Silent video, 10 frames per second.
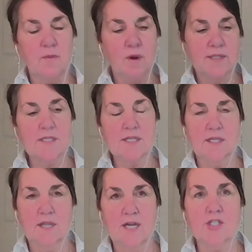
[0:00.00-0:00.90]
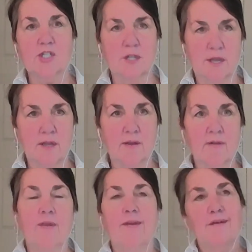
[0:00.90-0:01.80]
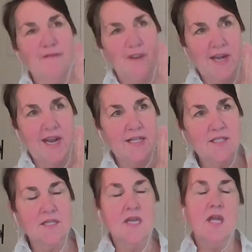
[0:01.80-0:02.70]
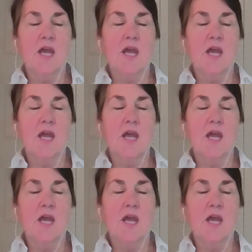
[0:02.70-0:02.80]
that wanted to think logically, finance,